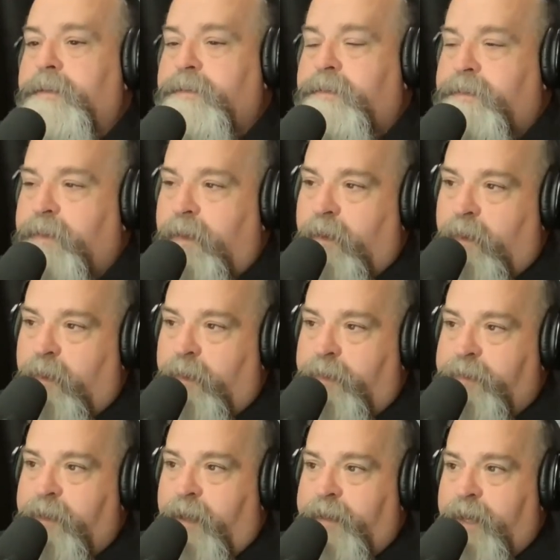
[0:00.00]
So
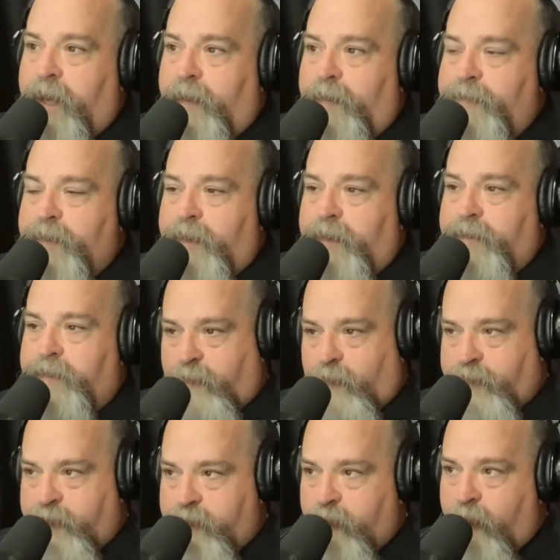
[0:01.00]
yeah. now you have the
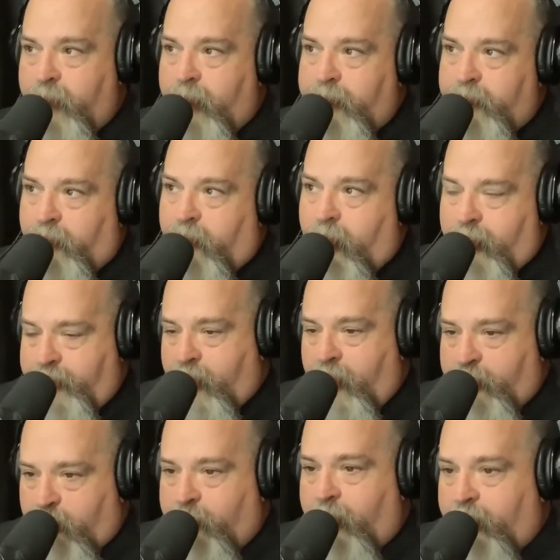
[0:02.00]
when you do that, you cut
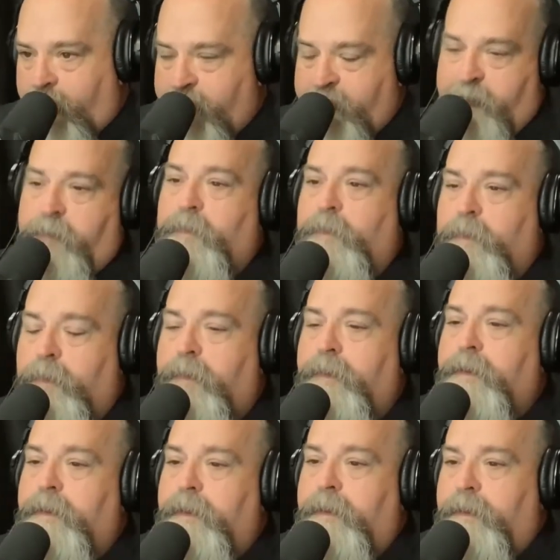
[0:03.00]
down the buyer's pool
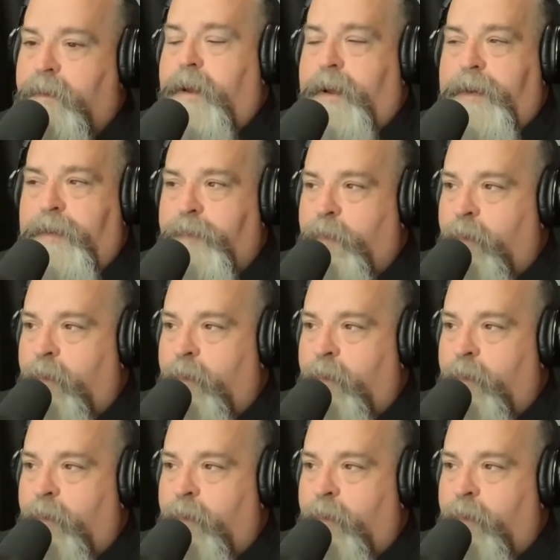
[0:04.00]
I don't yeah.